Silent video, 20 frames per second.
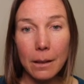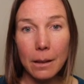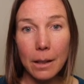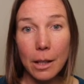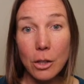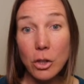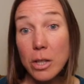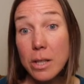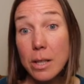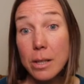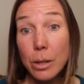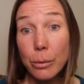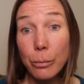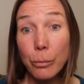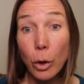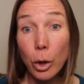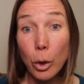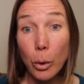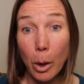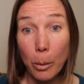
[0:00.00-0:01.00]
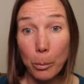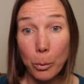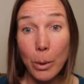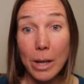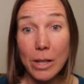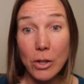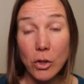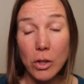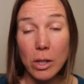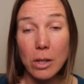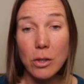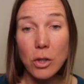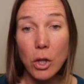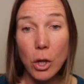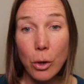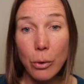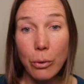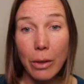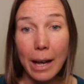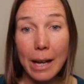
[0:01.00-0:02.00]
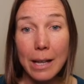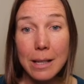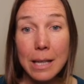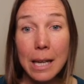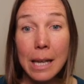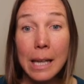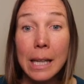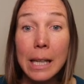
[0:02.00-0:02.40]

And just as a follow-up question to that,